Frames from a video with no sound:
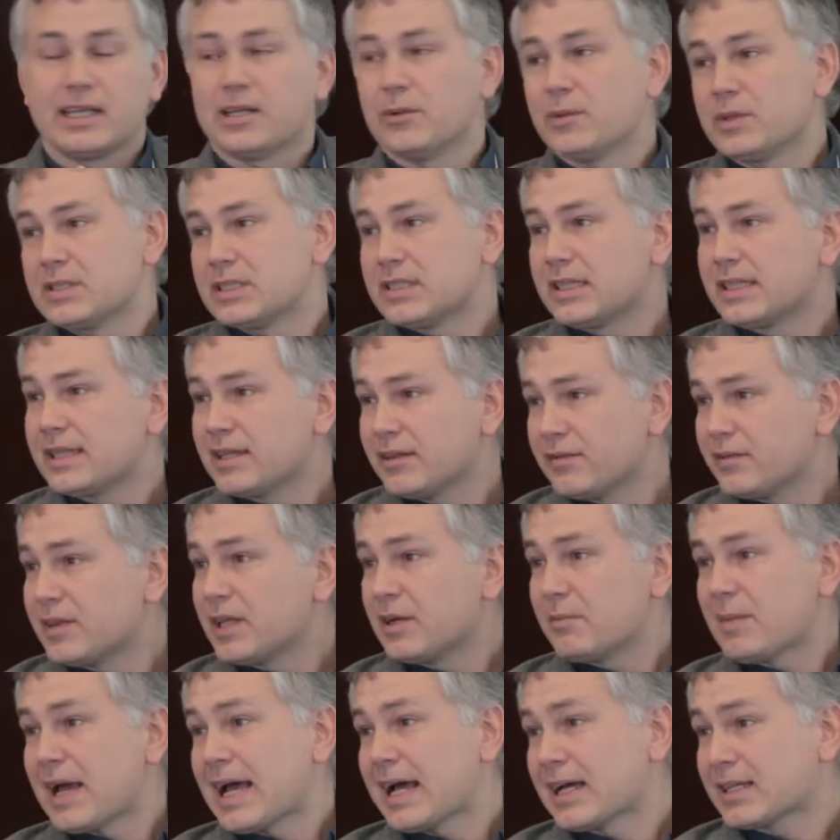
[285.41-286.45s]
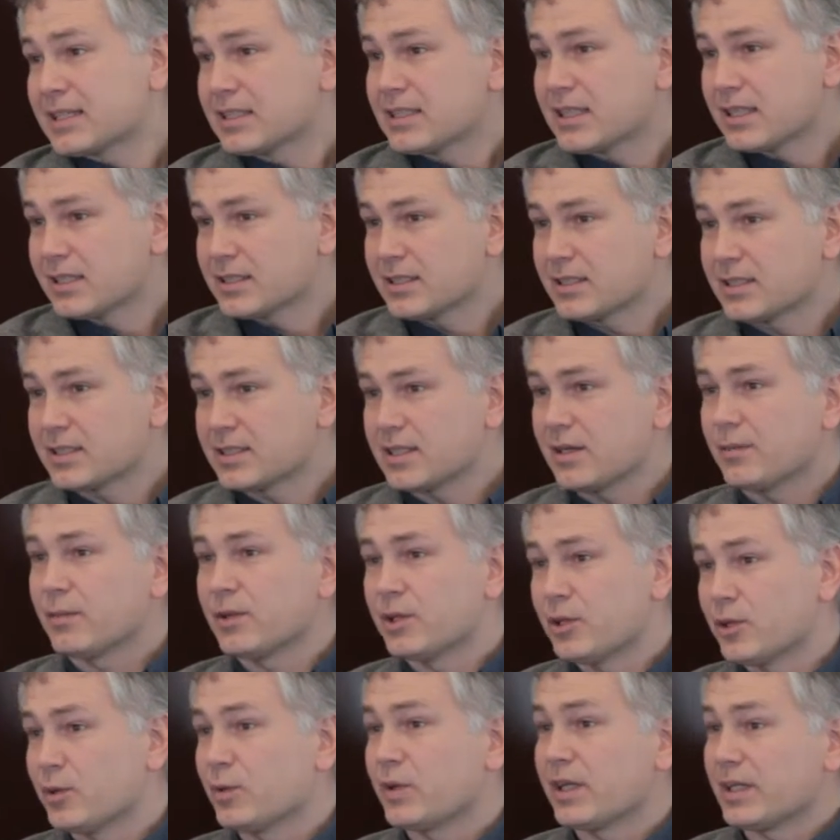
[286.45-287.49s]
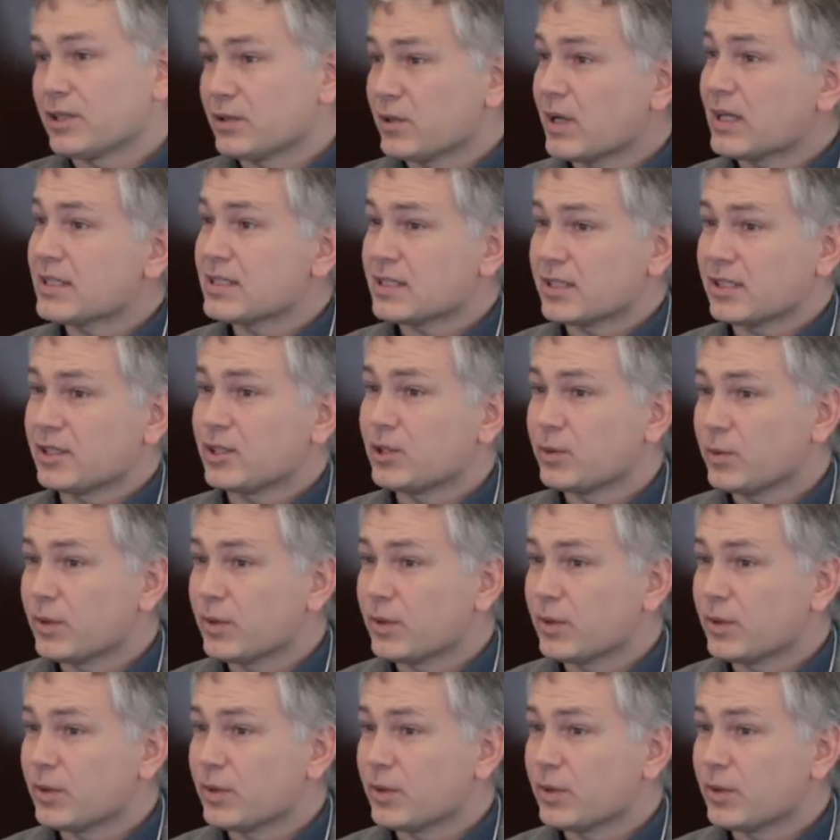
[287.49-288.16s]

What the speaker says: It was to give them access to someone who they trusted,